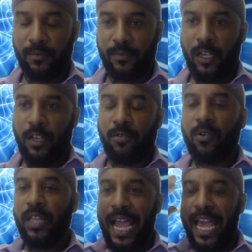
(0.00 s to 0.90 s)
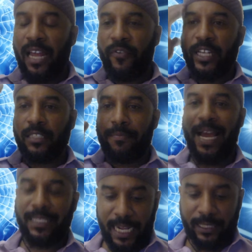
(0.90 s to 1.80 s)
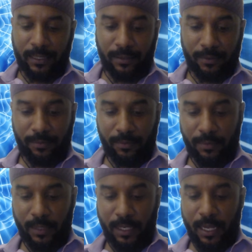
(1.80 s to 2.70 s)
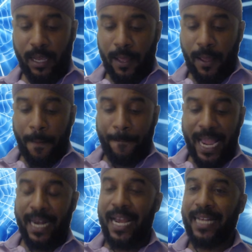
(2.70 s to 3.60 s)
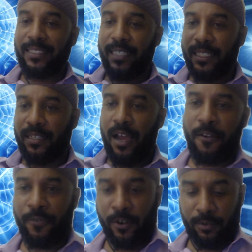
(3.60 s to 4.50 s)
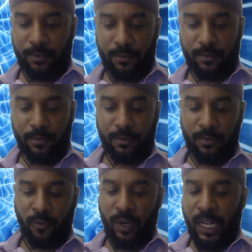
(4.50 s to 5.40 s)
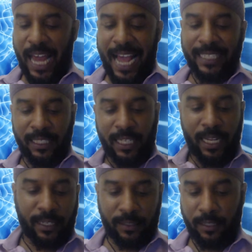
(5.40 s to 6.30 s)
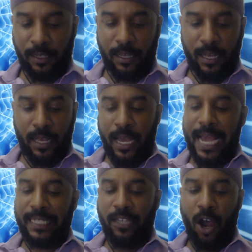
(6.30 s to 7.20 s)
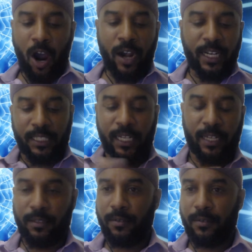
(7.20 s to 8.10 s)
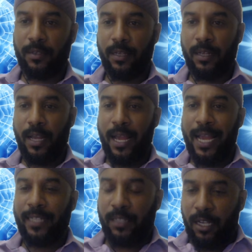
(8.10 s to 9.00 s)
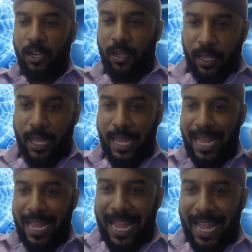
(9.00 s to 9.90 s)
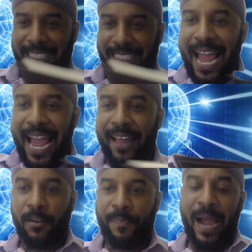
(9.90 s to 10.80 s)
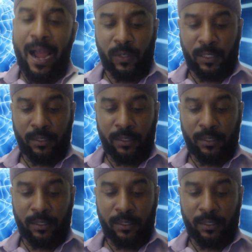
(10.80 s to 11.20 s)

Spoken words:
through the aid of his imagination, man has discovered, realizing things, has harnessed it, has gathered the powers,